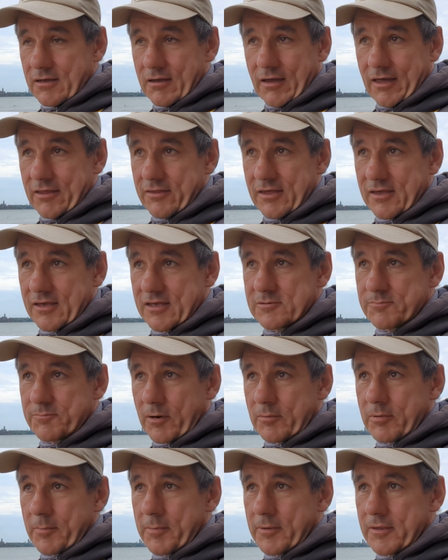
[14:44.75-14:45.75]
I think it's
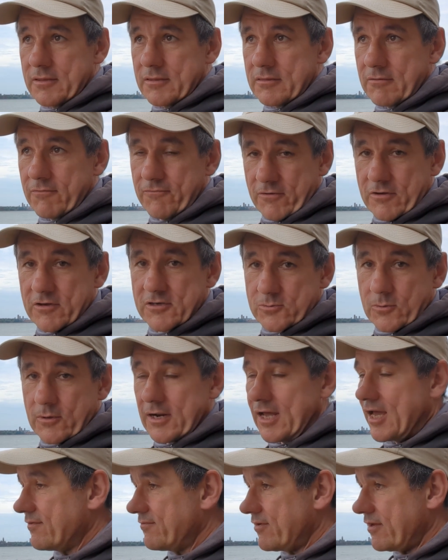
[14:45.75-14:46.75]
probably the first one
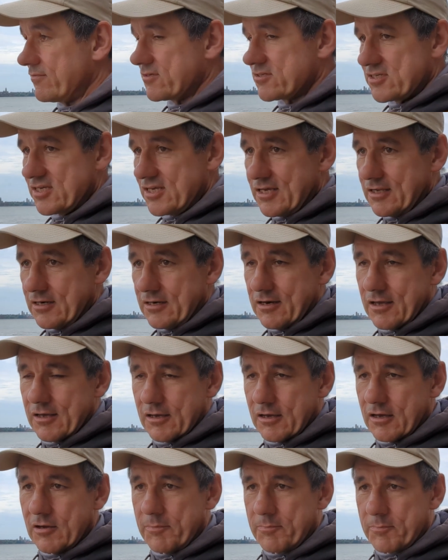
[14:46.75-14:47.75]
I've ever seen
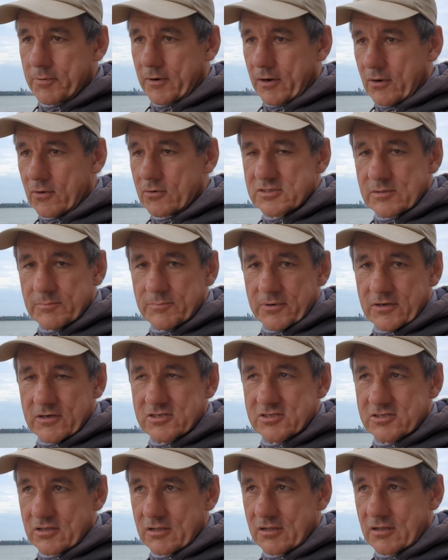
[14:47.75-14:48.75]
up close and
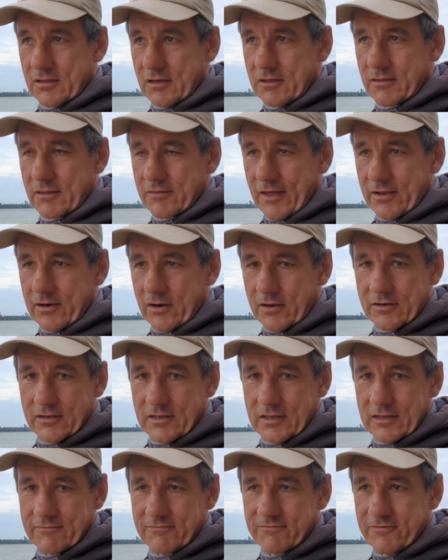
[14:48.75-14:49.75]
personal, other than on
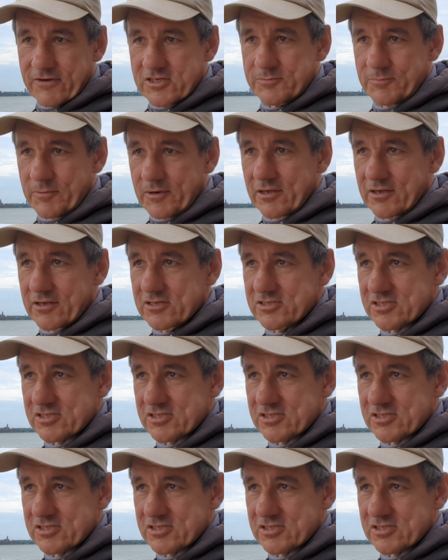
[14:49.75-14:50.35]
a fishmonger's